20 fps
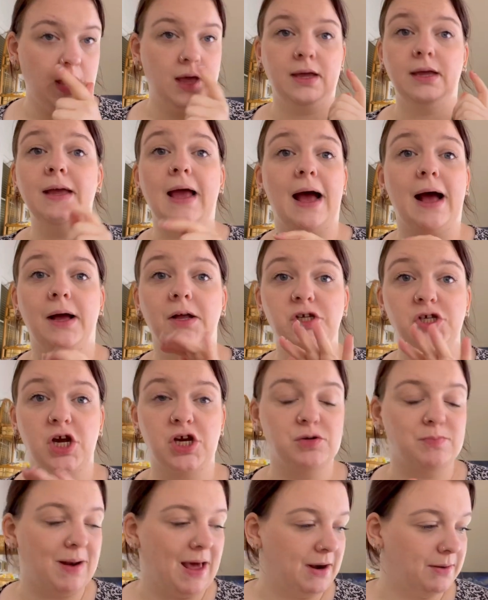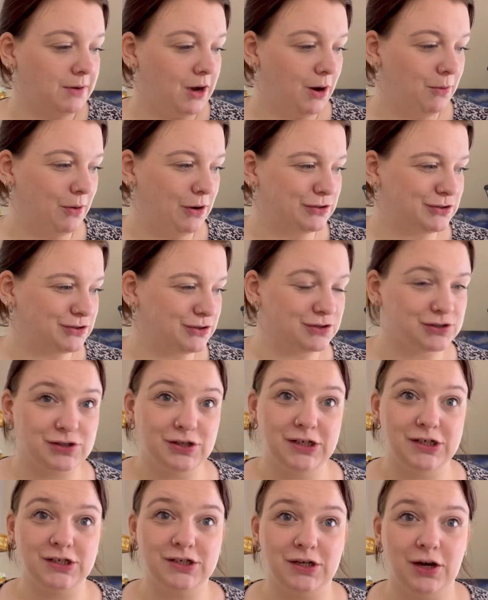Yeah, change plan. I was just
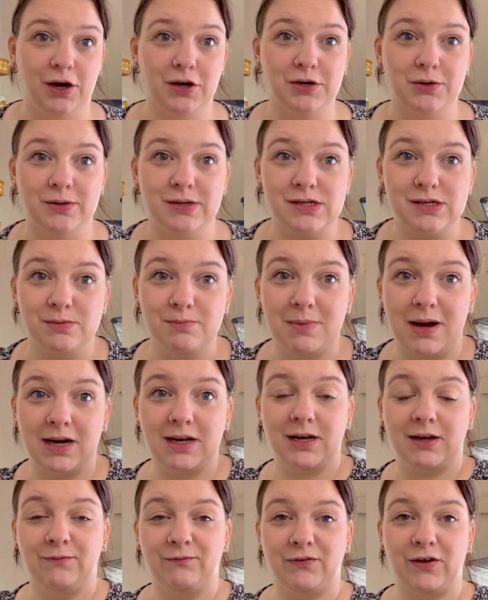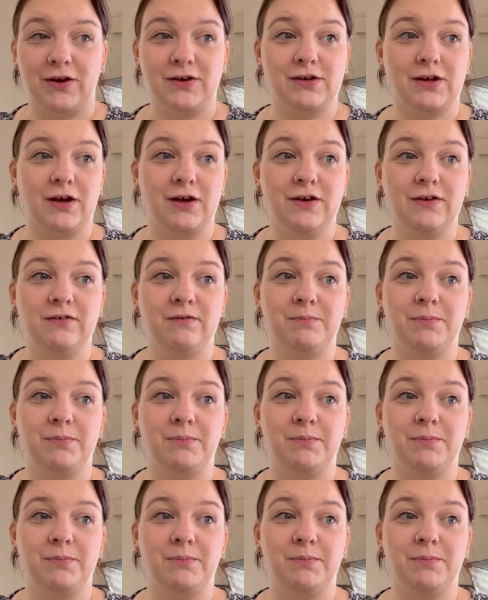going to start doing some mannequin photos,